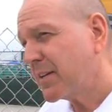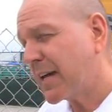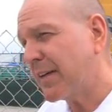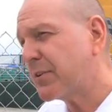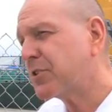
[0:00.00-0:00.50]

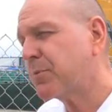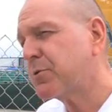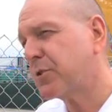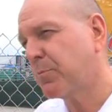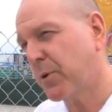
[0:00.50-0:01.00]
gave us some
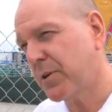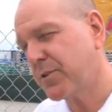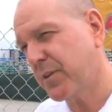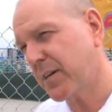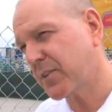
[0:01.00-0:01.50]
support
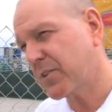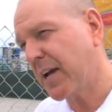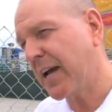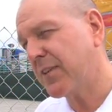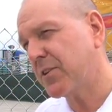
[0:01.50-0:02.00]
trucks.
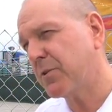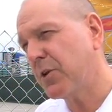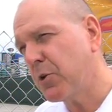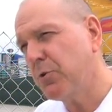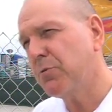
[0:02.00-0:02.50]
They had the
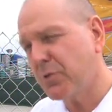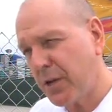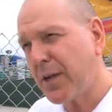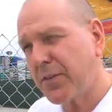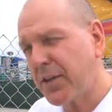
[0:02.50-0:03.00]
new,
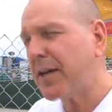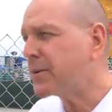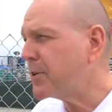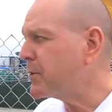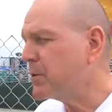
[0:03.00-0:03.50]

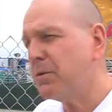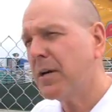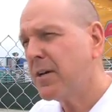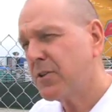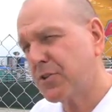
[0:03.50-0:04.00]
then new
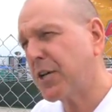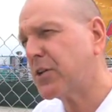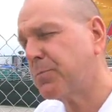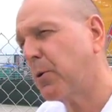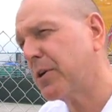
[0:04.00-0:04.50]

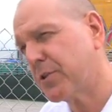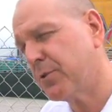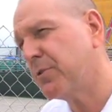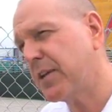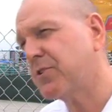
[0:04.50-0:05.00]

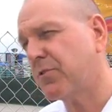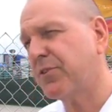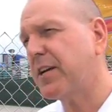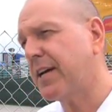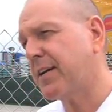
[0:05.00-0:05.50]
6.2 diesel
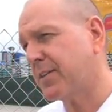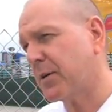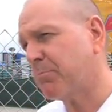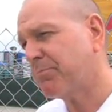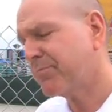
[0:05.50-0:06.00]

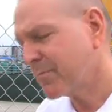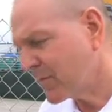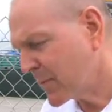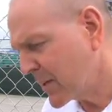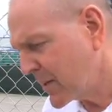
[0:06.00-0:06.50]

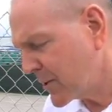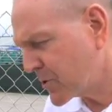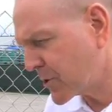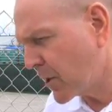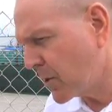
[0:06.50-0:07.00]
V8.
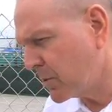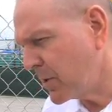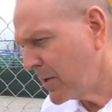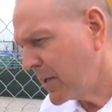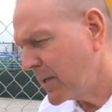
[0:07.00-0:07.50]
So
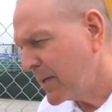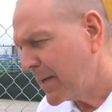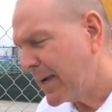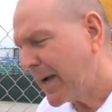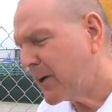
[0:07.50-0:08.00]

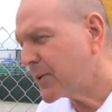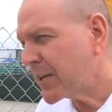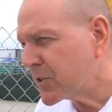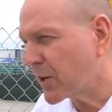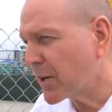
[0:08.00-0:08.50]
our
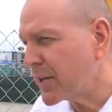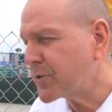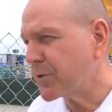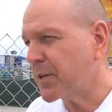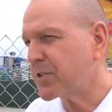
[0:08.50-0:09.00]
diesel
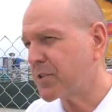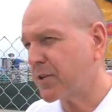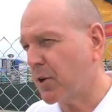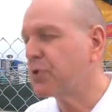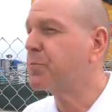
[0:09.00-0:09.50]
interest
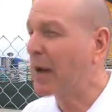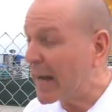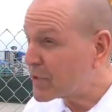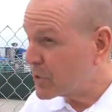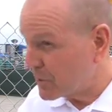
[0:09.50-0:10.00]
goes
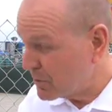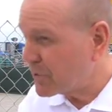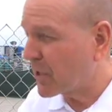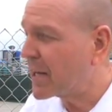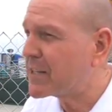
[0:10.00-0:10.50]
back to
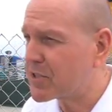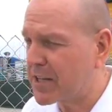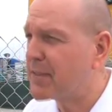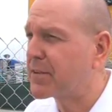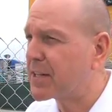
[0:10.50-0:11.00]
the late
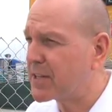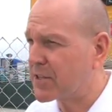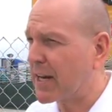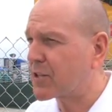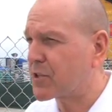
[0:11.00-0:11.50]

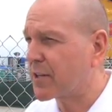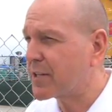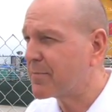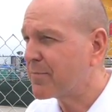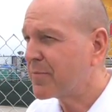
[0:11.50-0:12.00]
70s
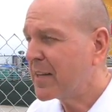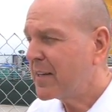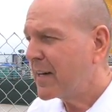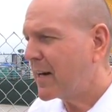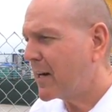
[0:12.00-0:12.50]
actually
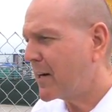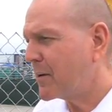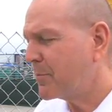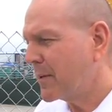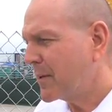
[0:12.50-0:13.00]

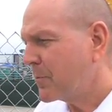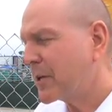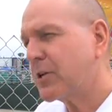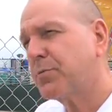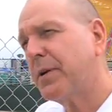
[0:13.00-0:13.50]
uh,
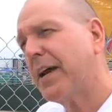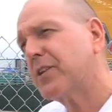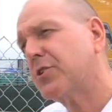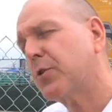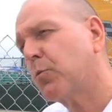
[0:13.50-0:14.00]
because we'd
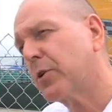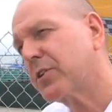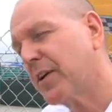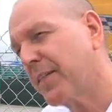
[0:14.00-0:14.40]
actually worked